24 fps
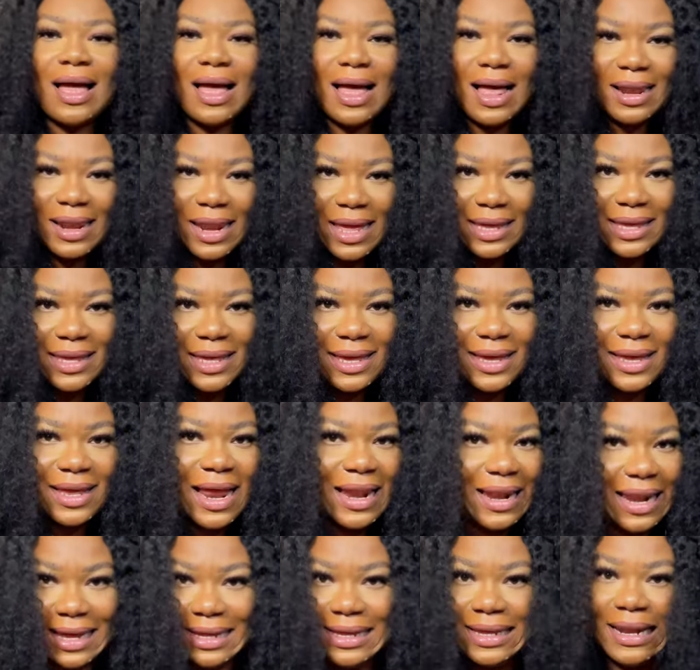I like it,
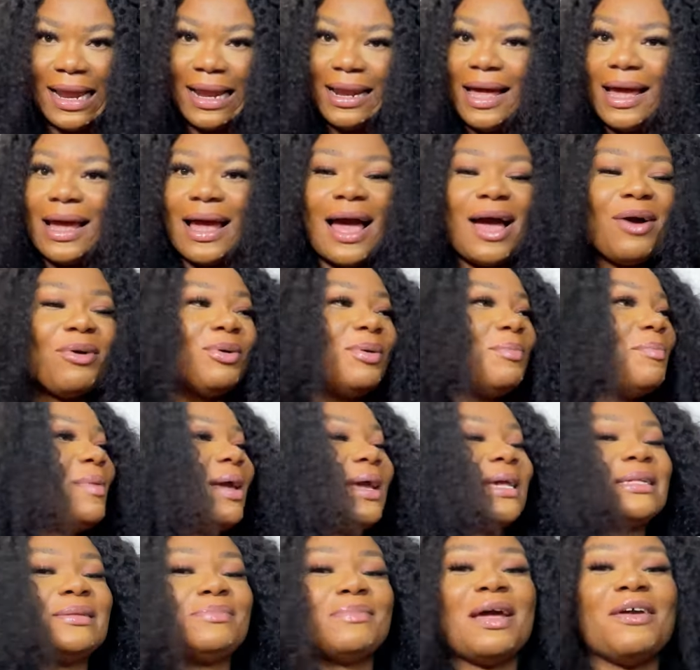I like it. I like how it
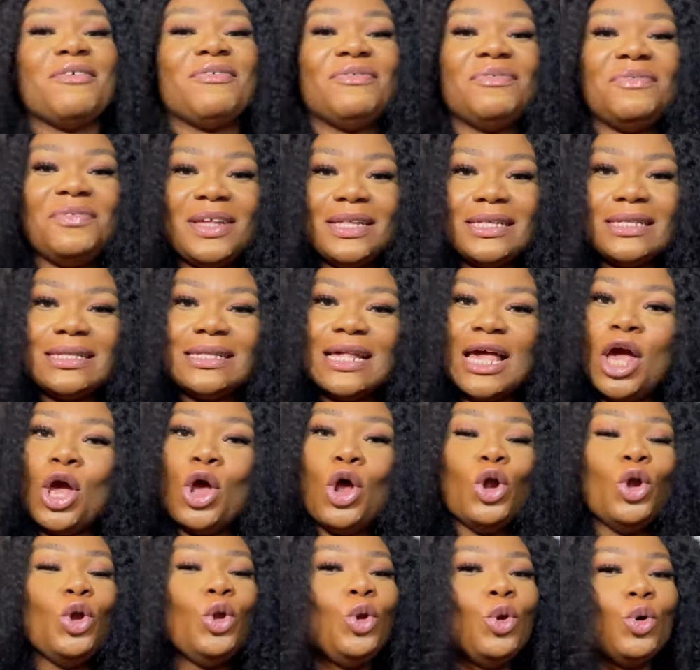makes my feet
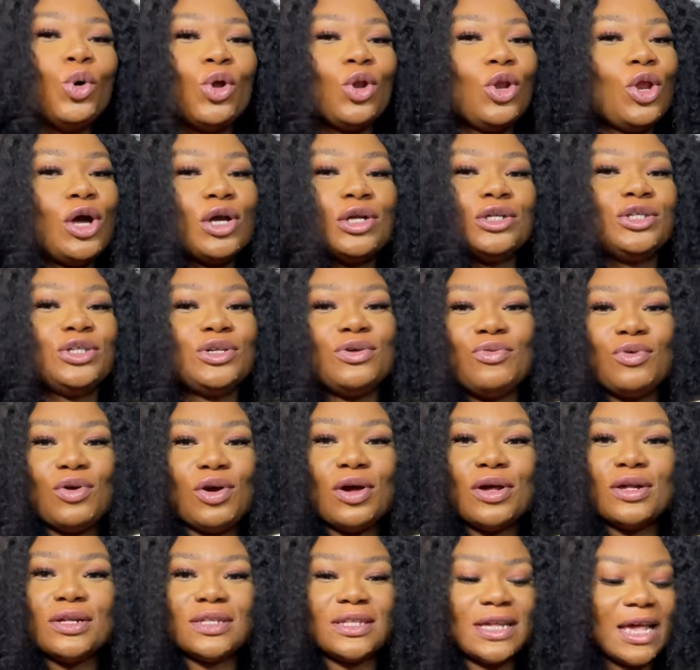look
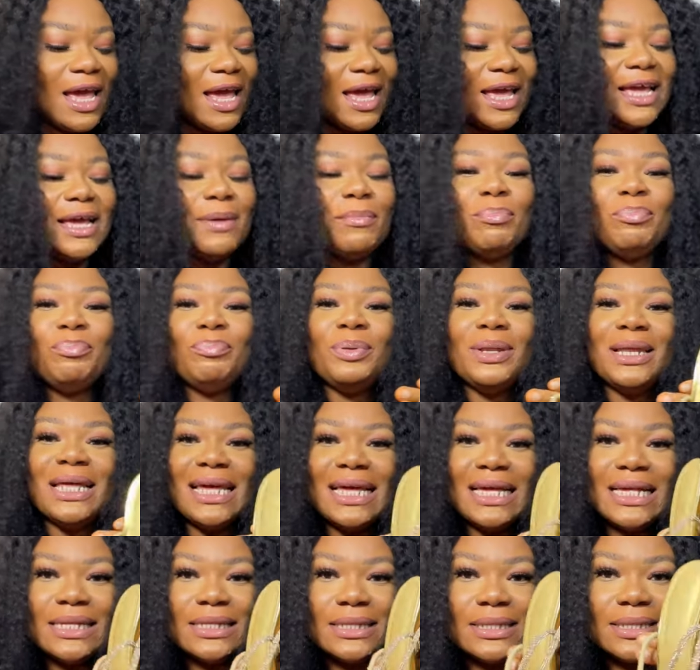luxurious. It
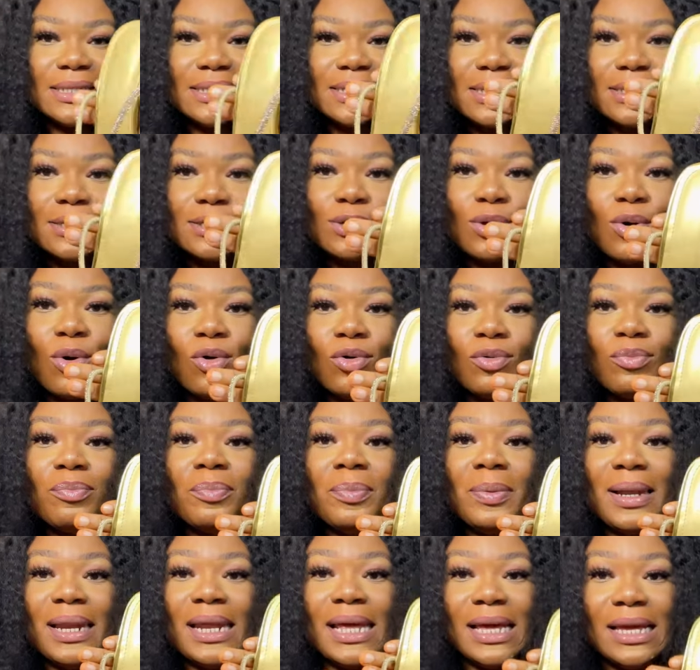blings, this gold
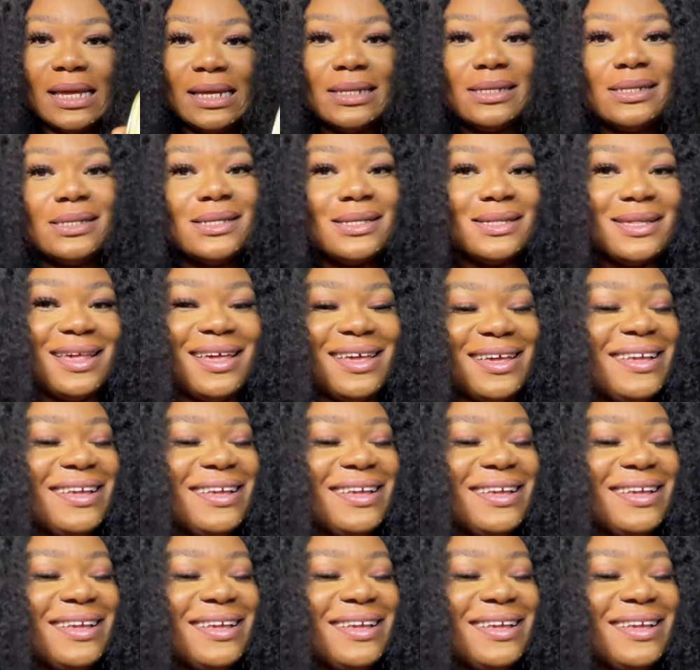blings.